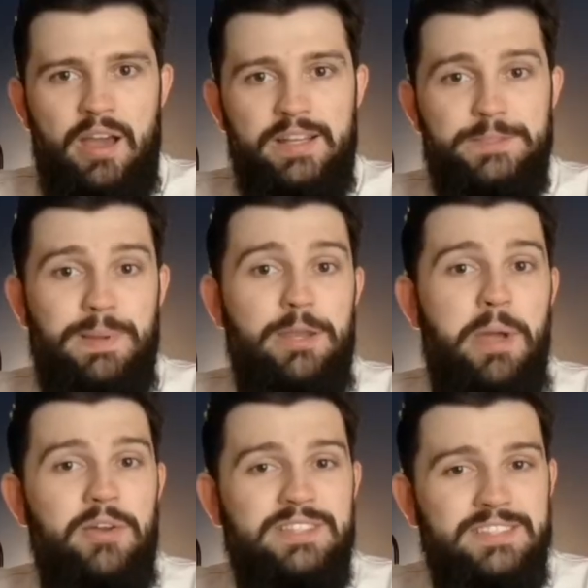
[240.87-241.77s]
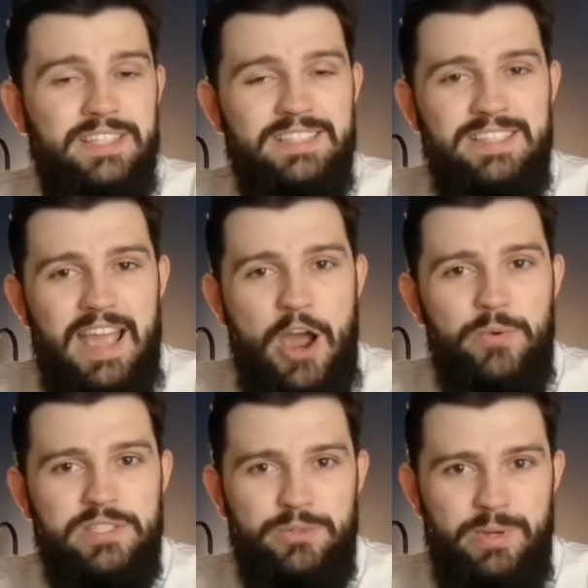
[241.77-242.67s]
I spent about 60
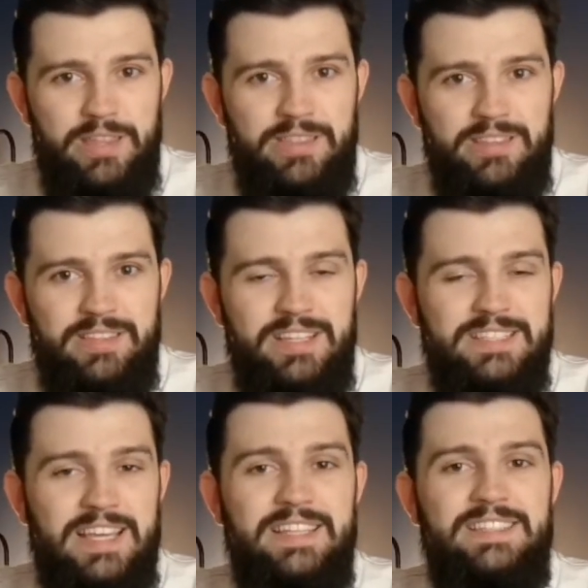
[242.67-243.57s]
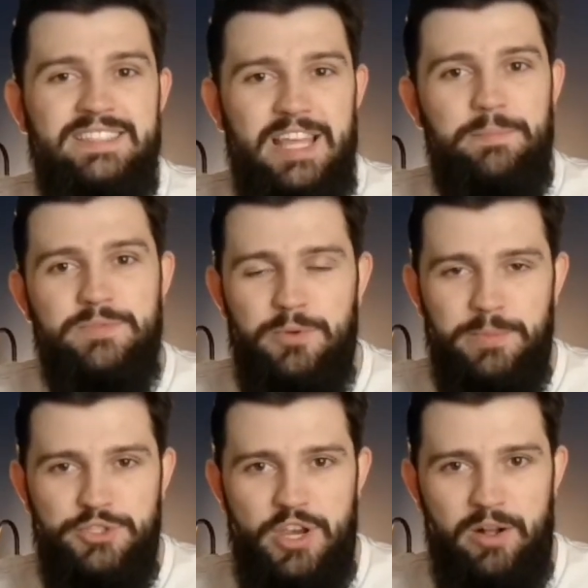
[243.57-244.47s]
hours creating this, and it stems from a
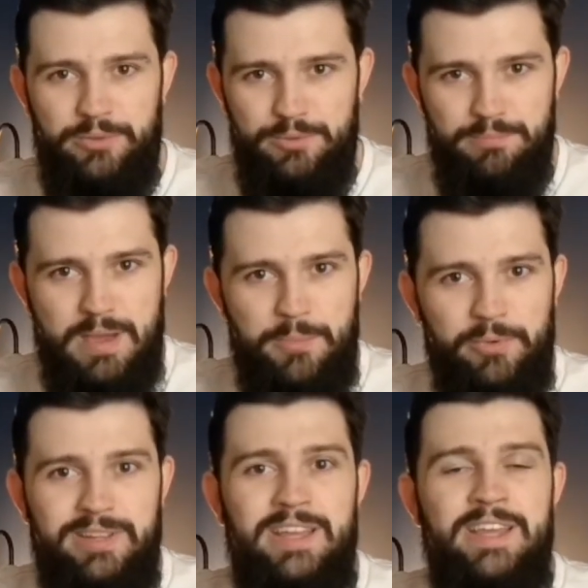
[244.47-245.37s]
childhood memory.